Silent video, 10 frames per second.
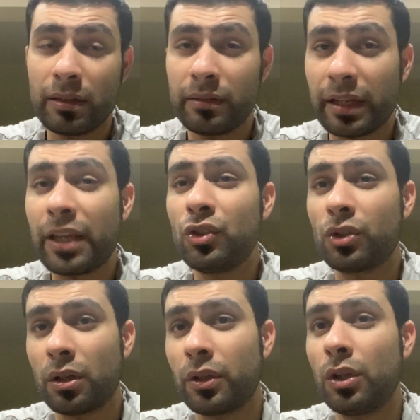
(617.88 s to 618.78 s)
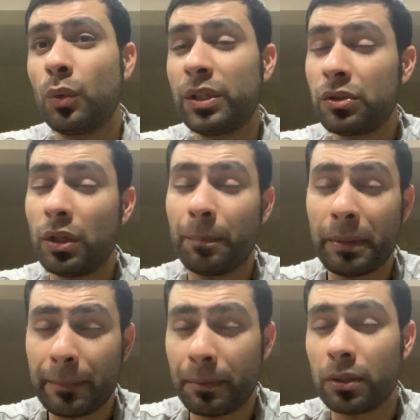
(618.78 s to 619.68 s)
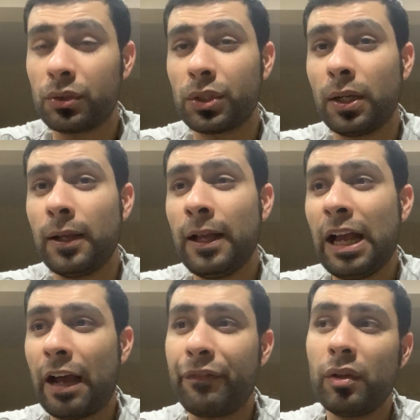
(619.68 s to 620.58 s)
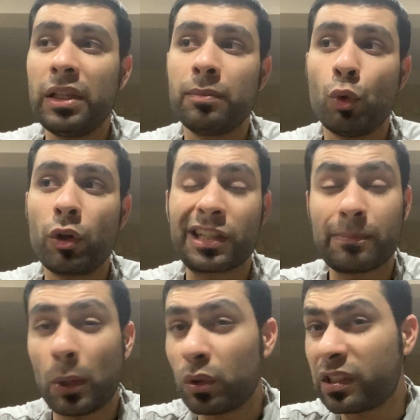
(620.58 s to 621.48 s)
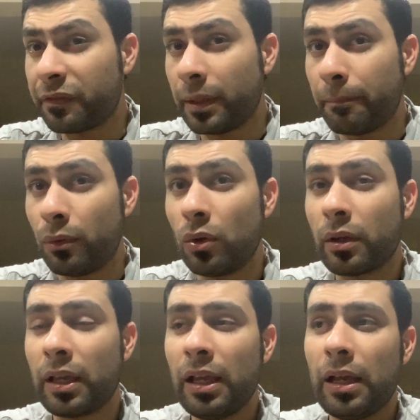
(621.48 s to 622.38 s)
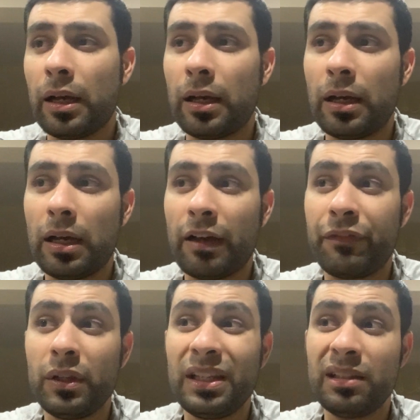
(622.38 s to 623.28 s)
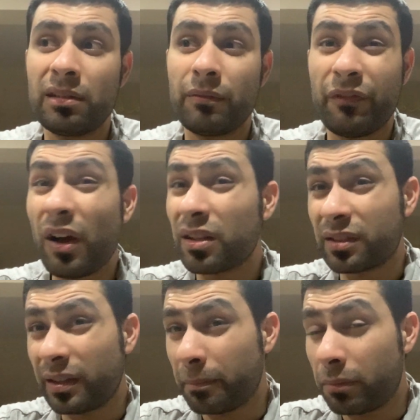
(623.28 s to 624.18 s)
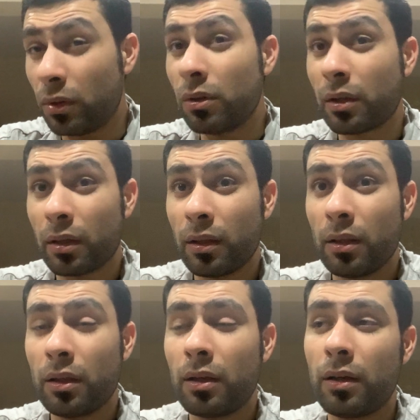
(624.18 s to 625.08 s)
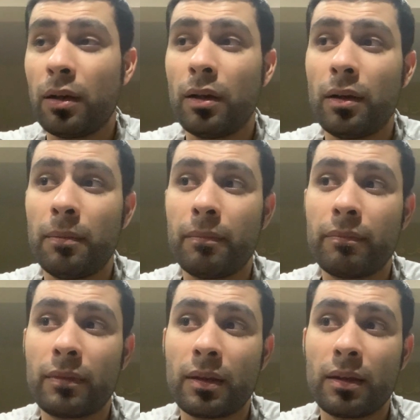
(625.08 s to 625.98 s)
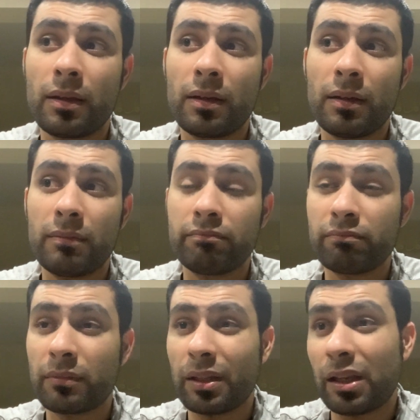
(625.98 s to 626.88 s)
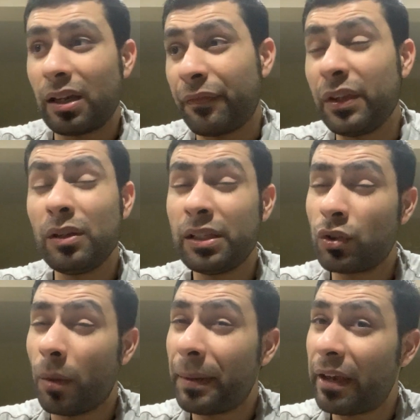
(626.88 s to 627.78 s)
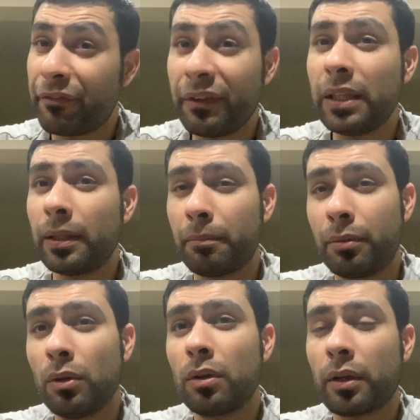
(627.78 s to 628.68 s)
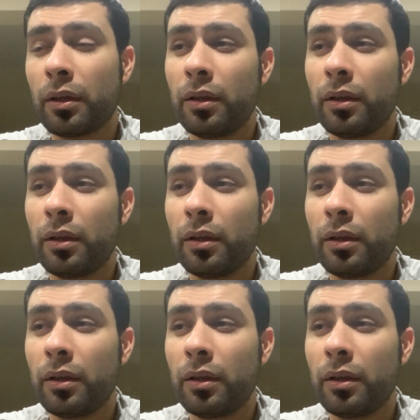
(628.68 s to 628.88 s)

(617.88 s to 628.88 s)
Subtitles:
danger. You know, he's a big puncher. I feel he's more explosive than Brook. I feel he's faster than Brook. I feel he's got better feet than Brook.